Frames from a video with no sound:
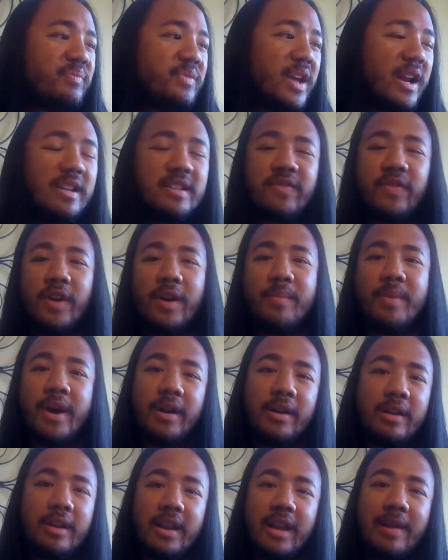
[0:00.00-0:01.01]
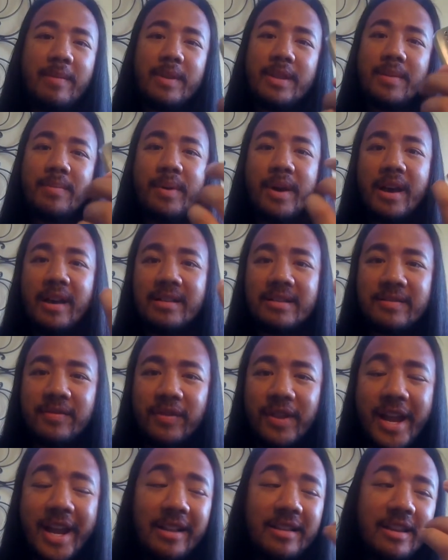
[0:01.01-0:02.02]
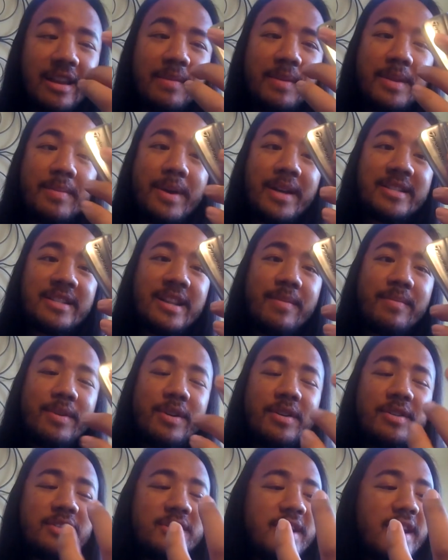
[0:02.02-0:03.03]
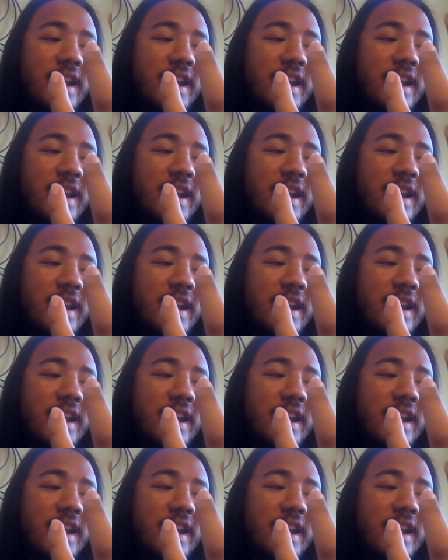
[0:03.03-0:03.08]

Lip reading: just felt better. They gave me the best flight, they gave me the best numbers,